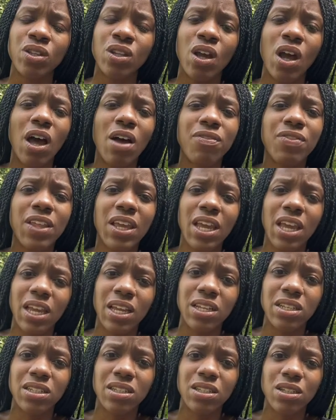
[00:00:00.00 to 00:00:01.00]
of
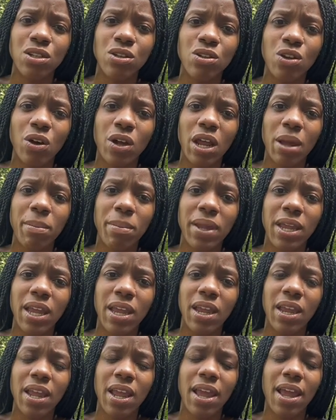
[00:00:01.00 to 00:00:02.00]
things, you know what I
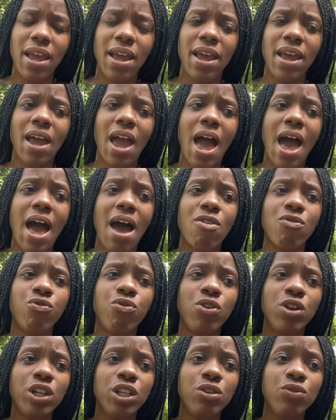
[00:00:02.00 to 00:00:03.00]
mean? And I
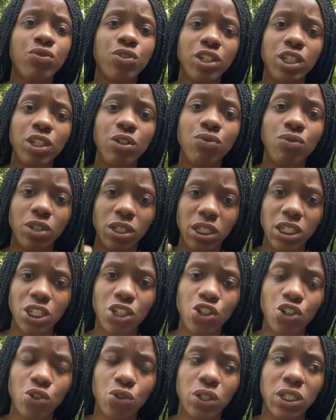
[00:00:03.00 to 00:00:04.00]
really, really, really
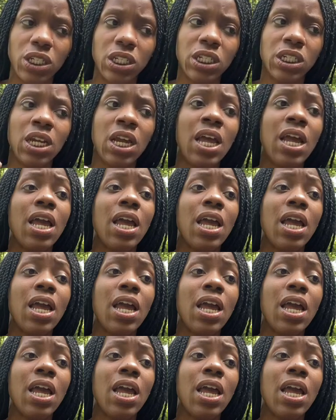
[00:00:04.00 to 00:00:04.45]
enjoyed it.